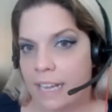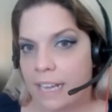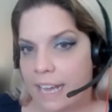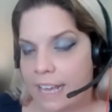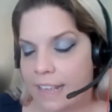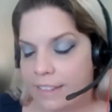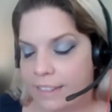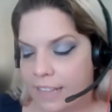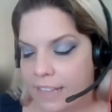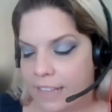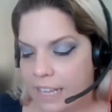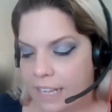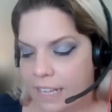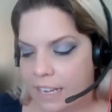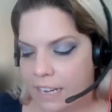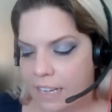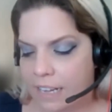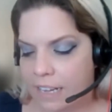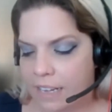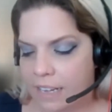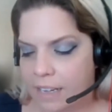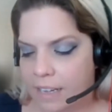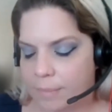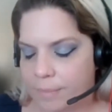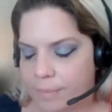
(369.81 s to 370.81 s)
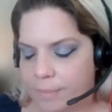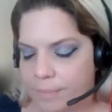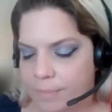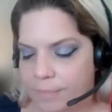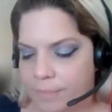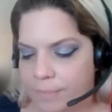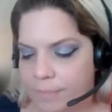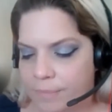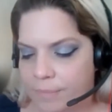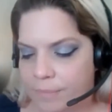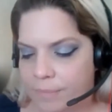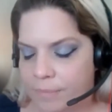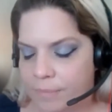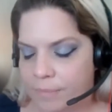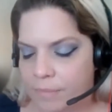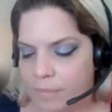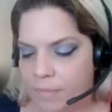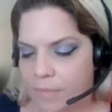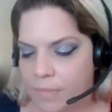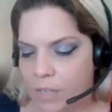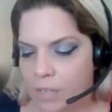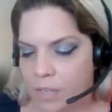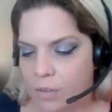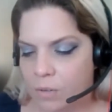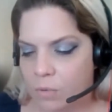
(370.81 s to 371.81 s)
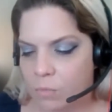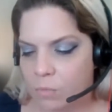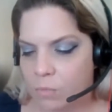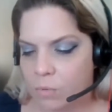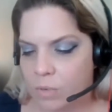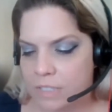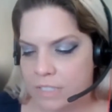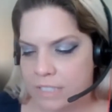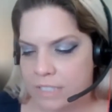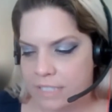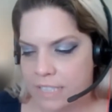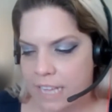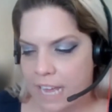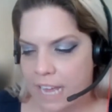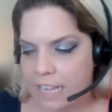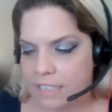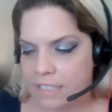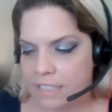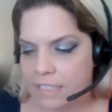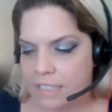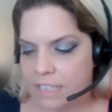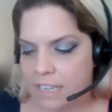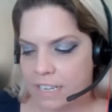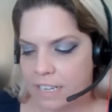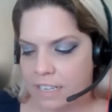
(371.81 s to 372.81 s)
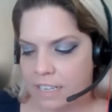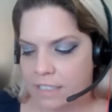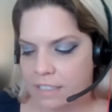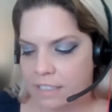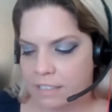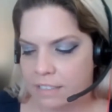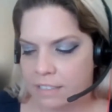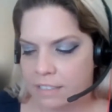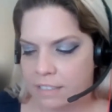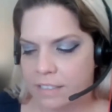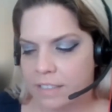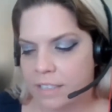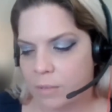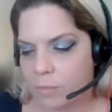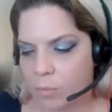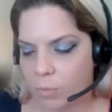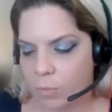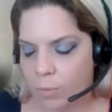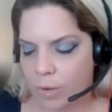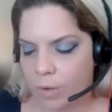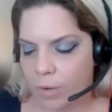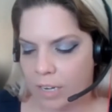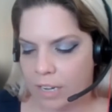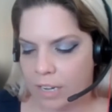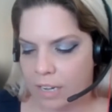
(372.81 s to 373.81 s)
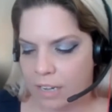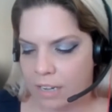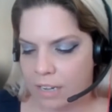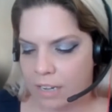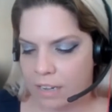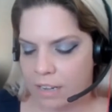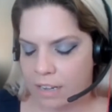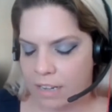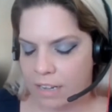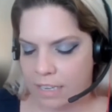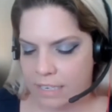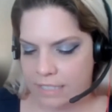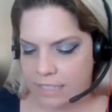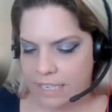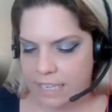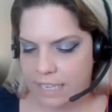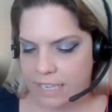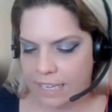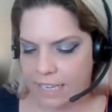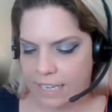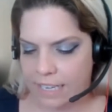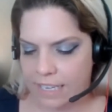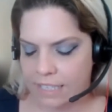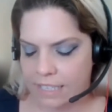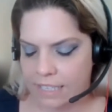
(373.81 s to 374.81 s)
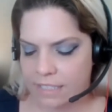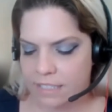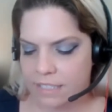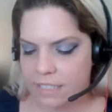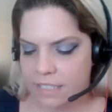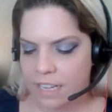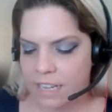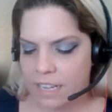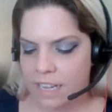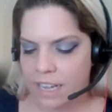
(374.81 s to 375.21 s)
And then once that's done, then we'll work on tickets.